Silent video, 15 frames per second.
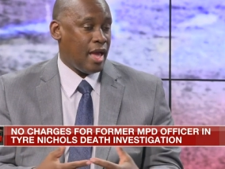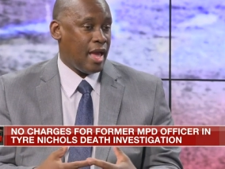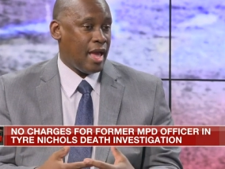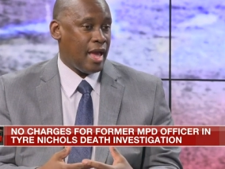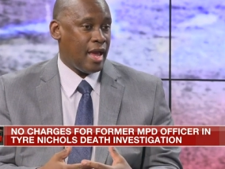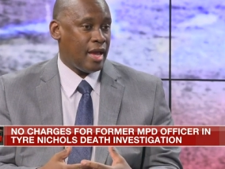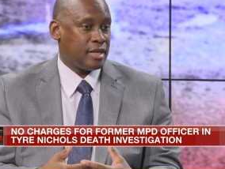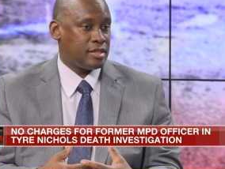
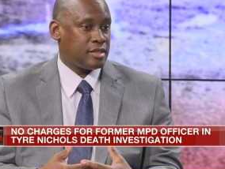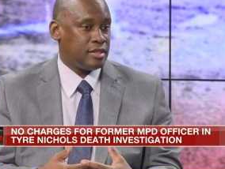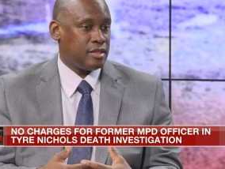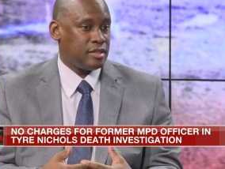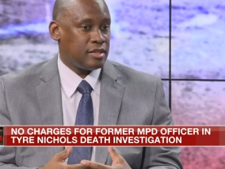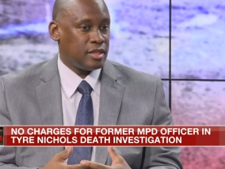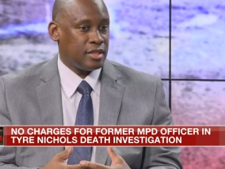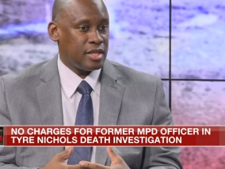And
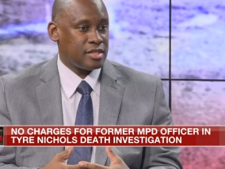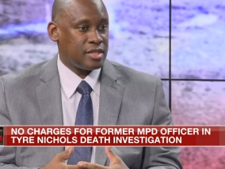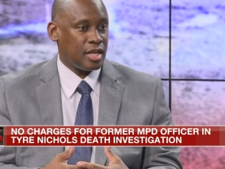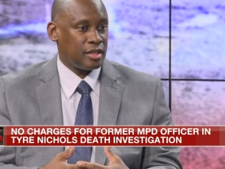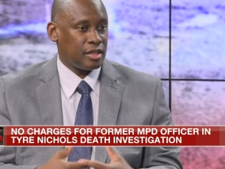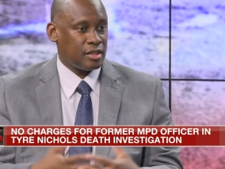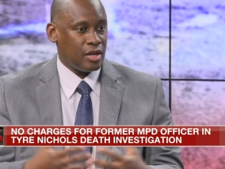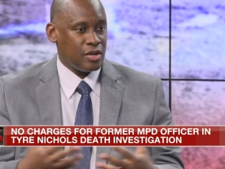to the
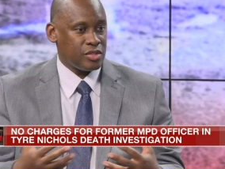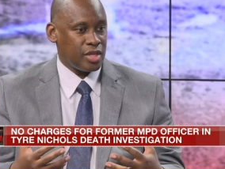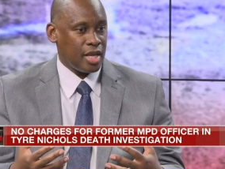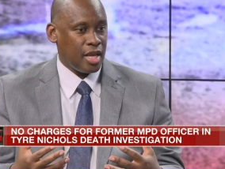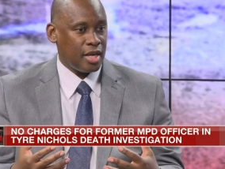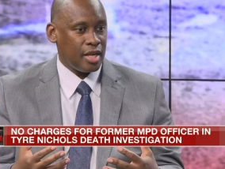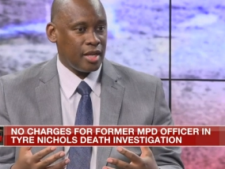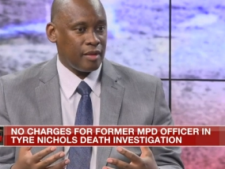extent that there's
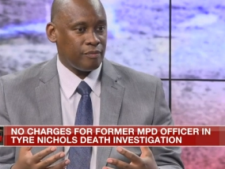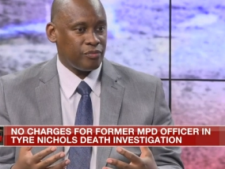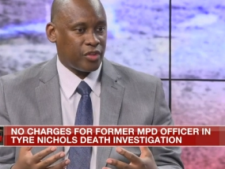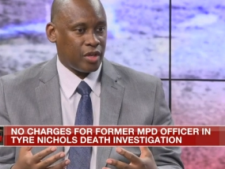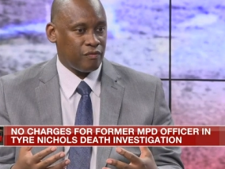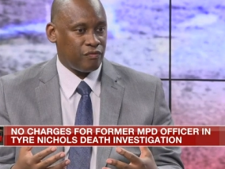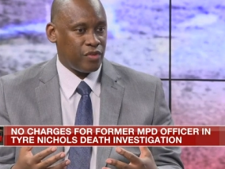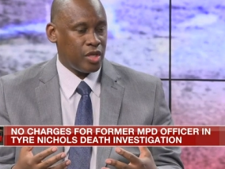any
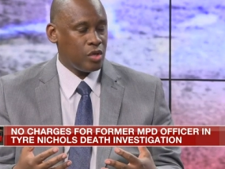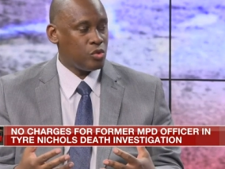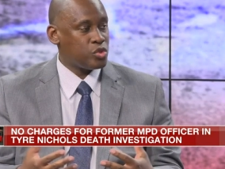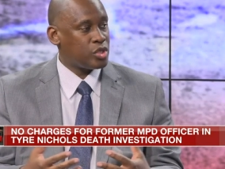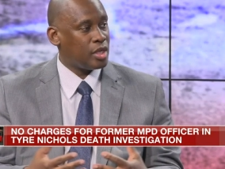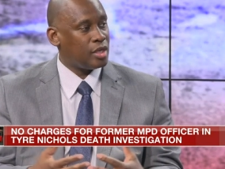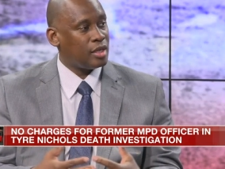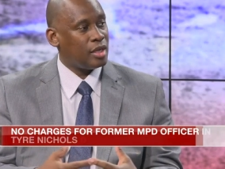
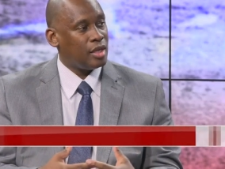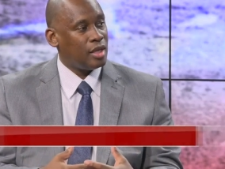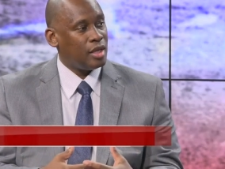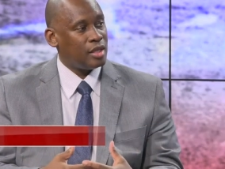confusion,